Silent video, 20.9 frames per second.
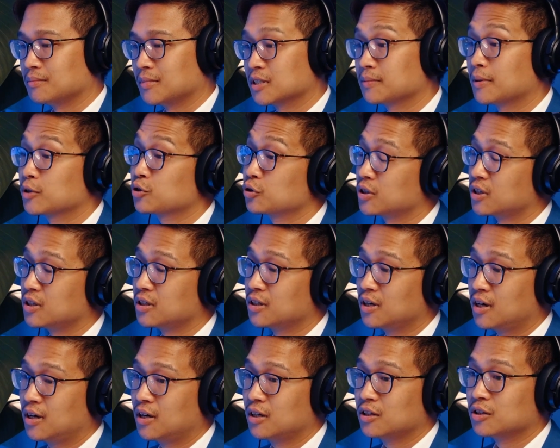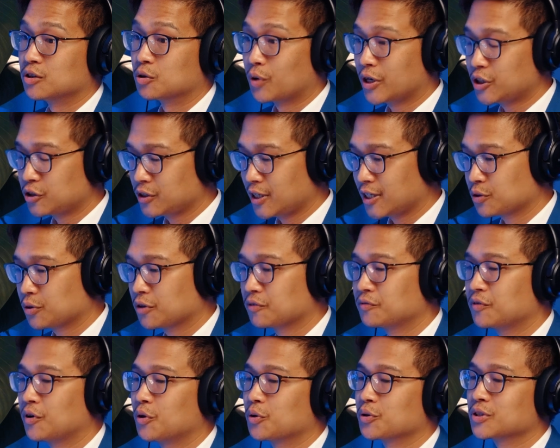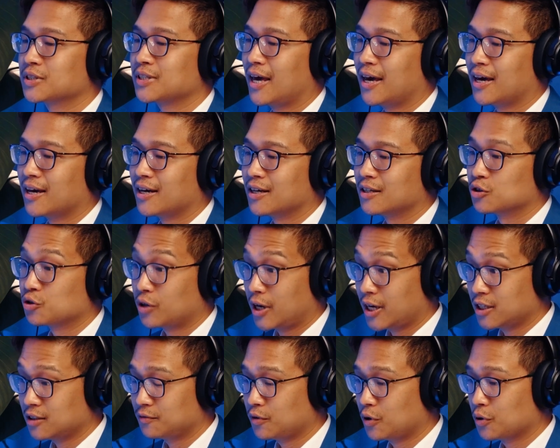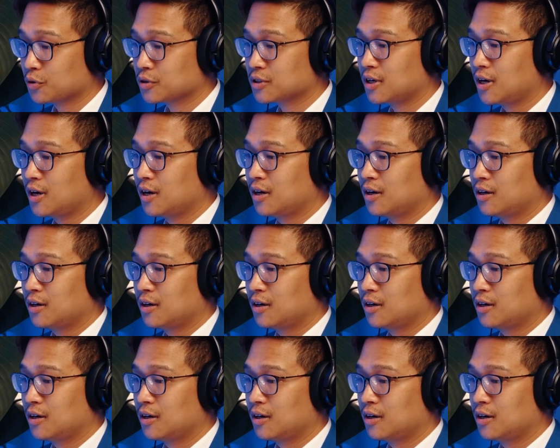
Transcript: especially, you know, racialized queer folks and trans folks,